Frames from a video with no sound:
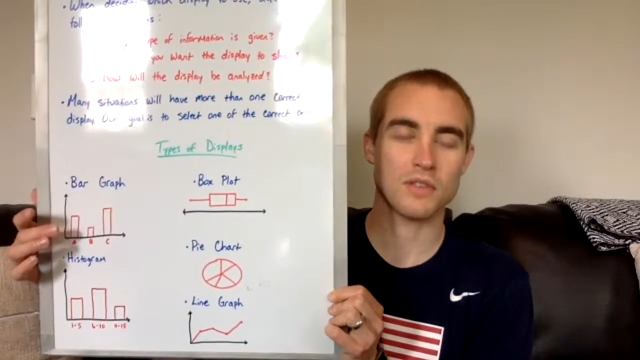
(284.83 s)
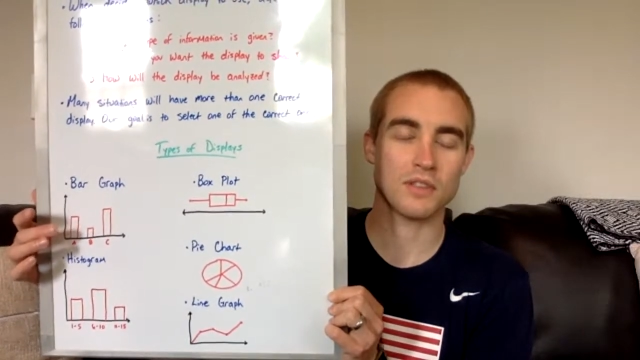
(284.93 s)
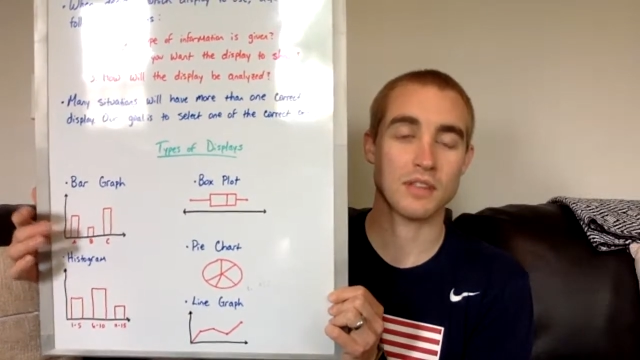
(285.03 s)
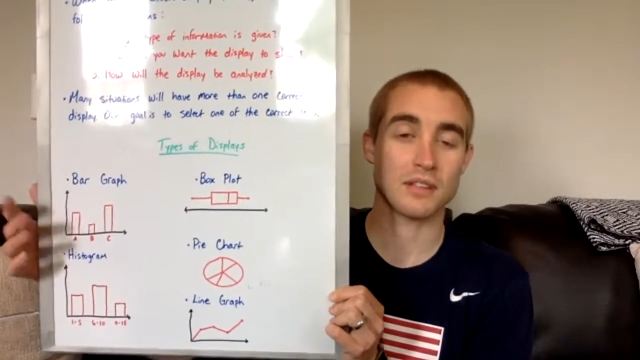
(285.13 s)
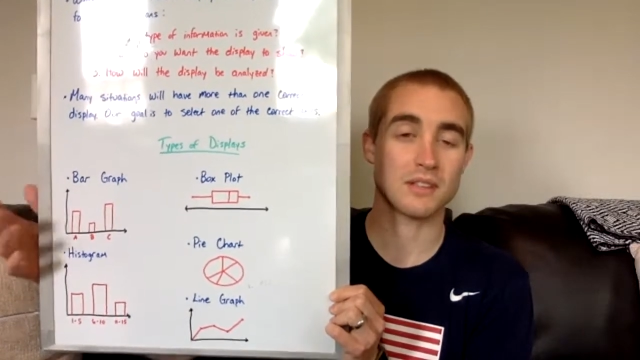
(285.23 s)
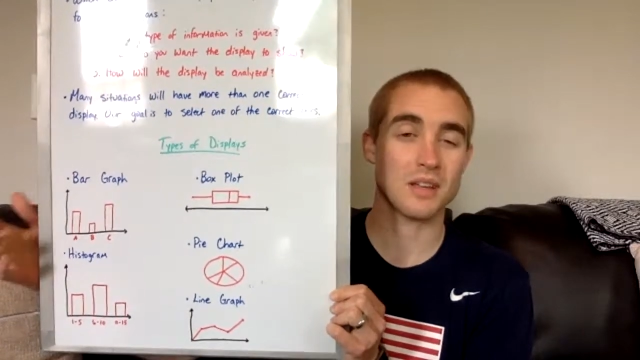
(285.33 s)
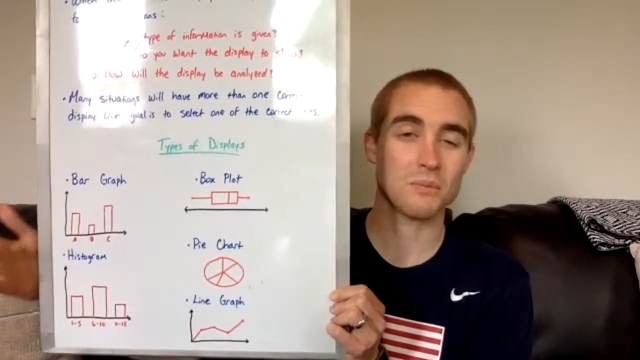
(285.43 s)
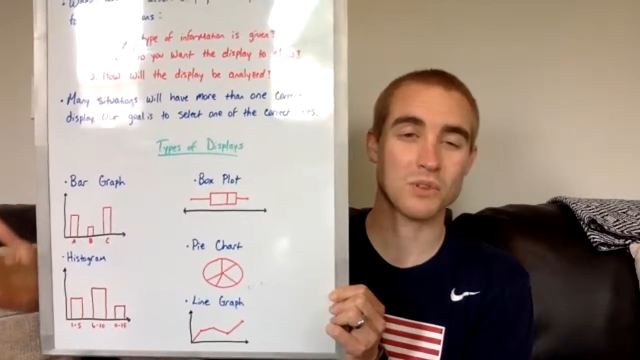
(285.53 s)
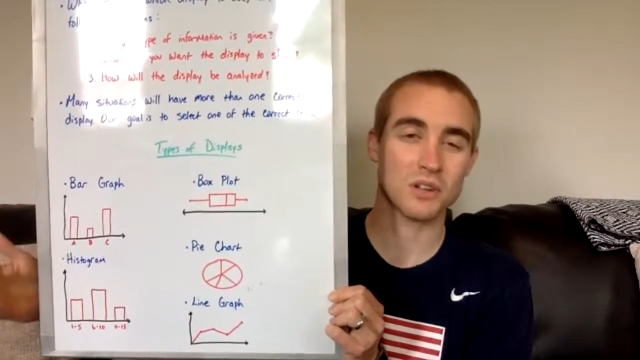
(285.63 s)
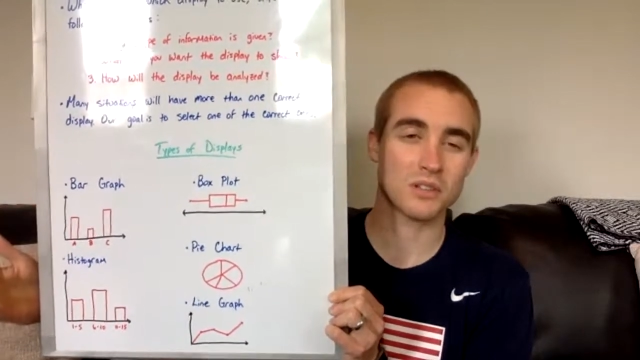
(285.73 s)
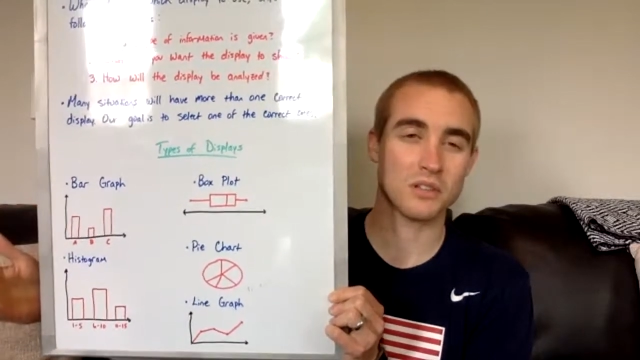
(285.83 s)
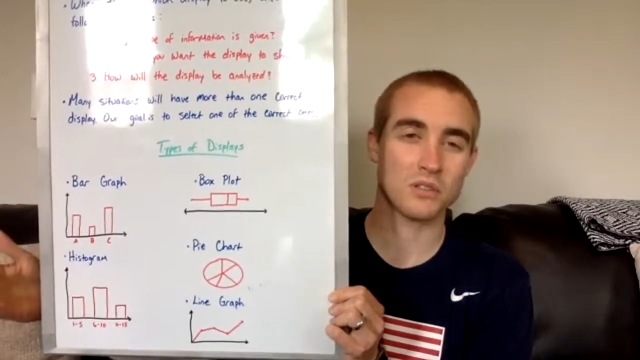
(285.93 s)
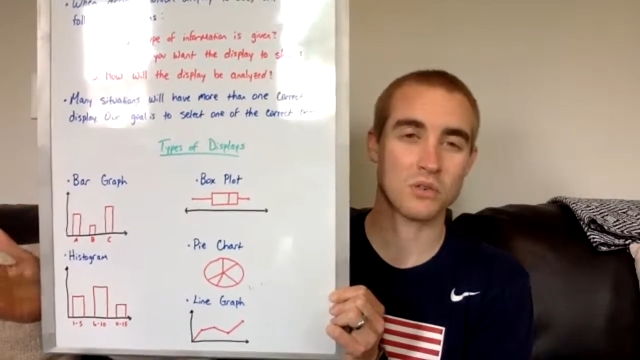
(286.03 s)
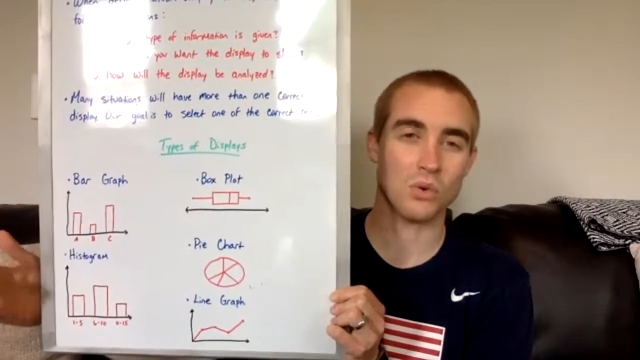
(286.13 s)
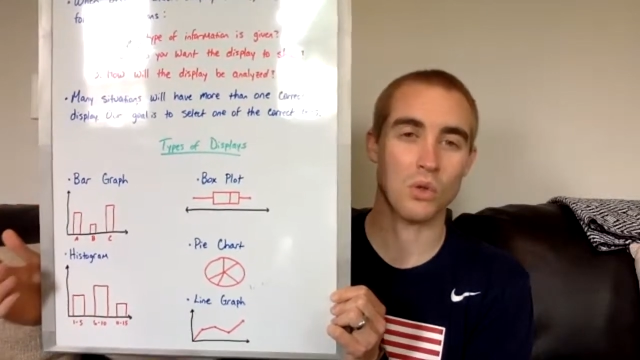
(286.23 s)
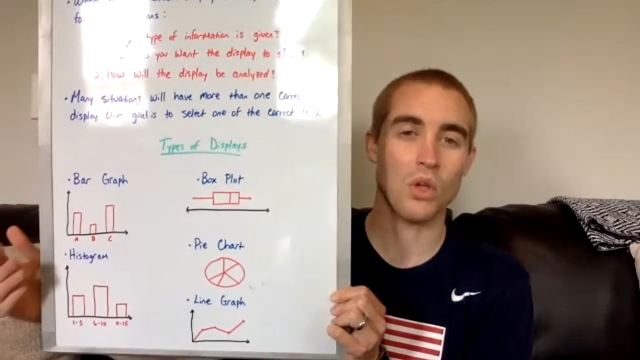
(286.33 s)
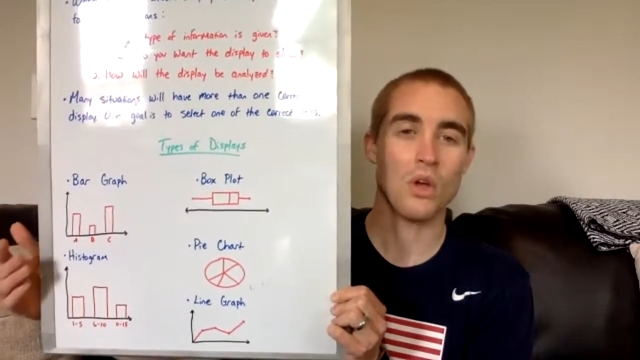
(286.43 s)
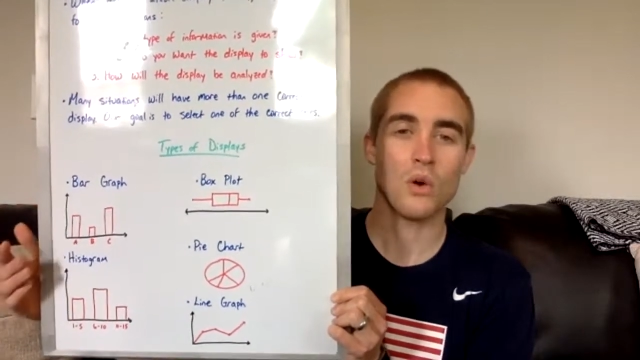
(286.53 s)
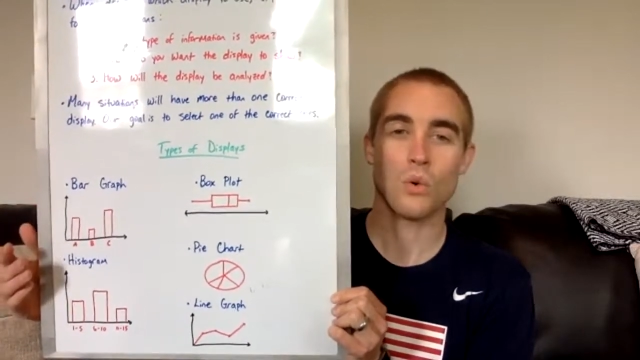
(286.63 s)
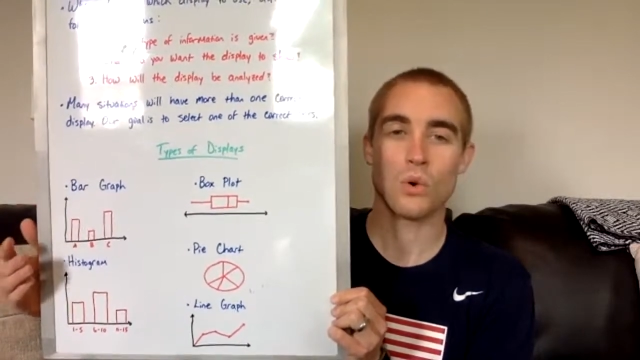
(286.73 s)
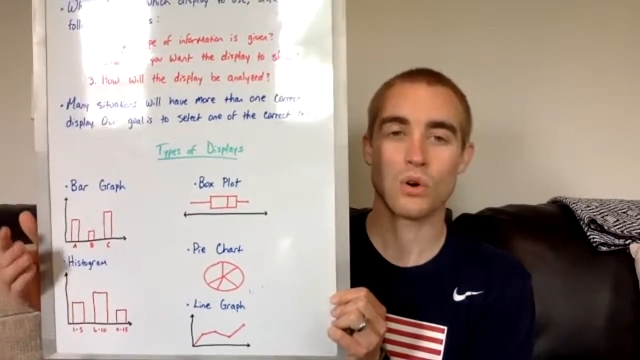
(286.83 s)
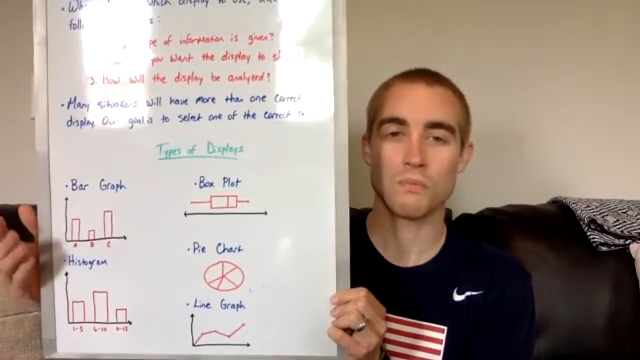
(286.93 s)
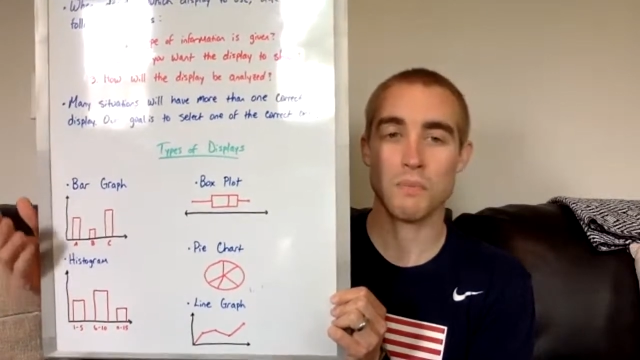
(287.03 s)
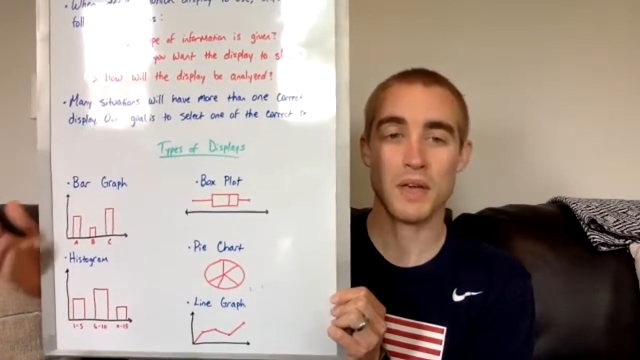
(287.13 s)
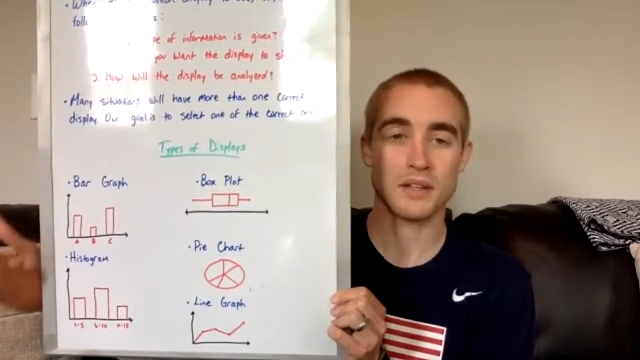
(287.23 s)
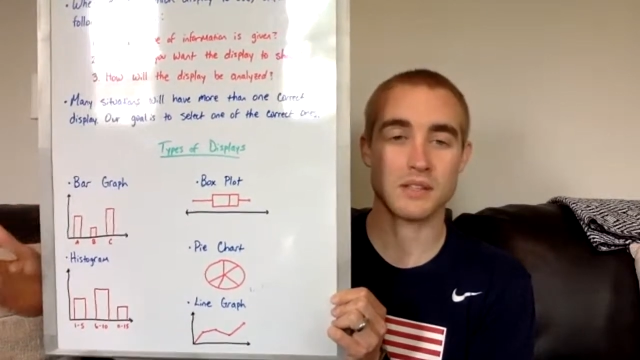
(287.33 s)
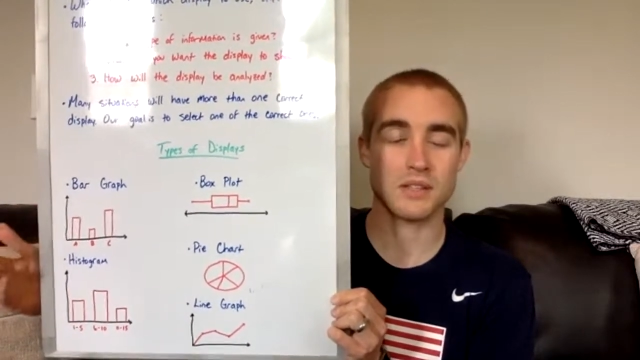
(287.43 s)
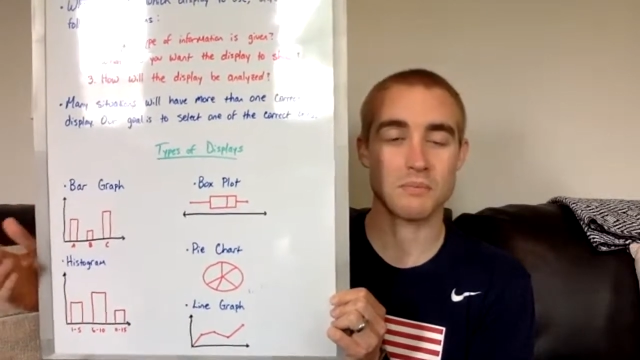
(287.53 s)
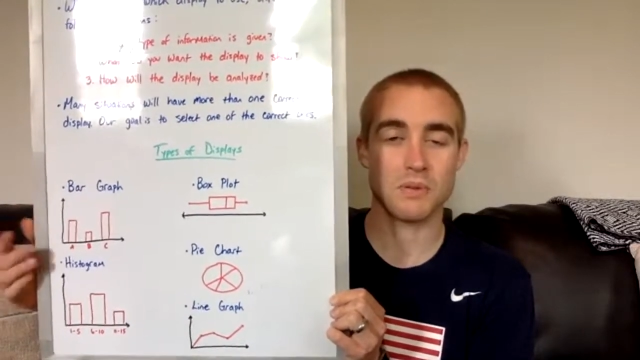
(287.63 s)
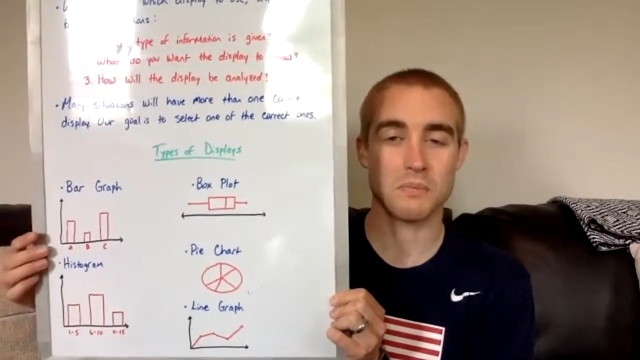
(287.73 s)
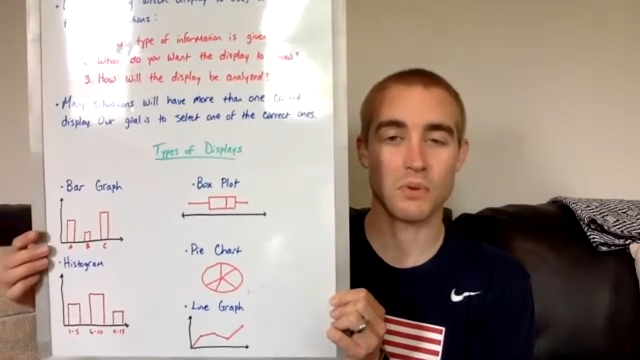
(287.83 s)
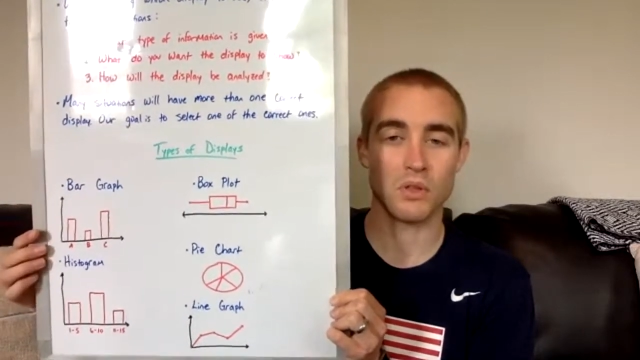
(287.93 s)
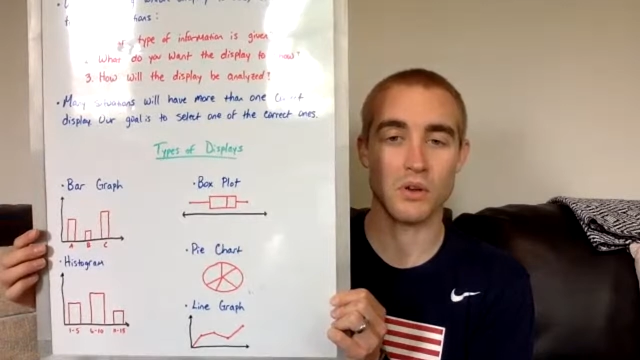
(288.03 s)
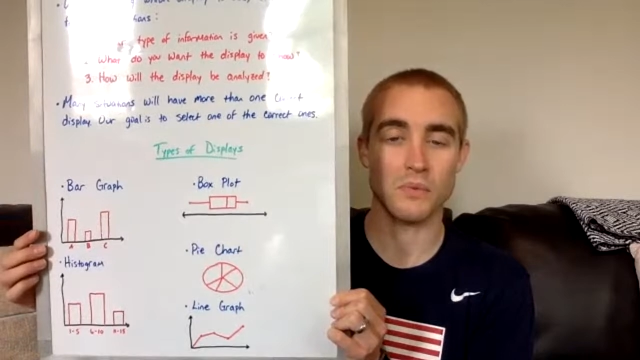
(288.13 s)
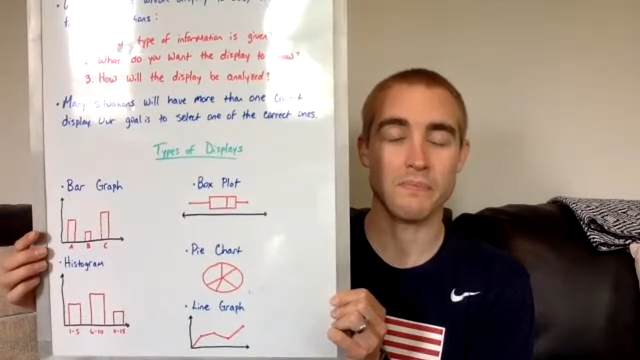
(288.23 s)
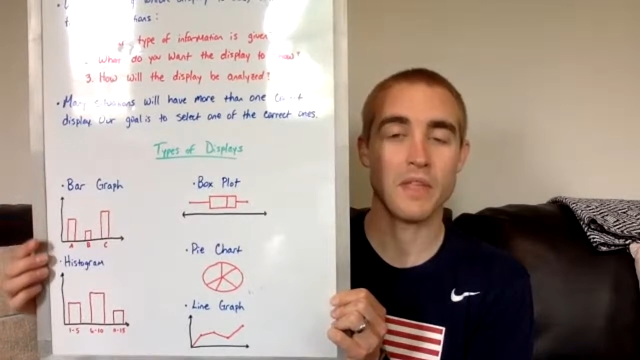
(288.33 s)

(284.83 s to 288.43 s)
things like subjects in school or pets that people own.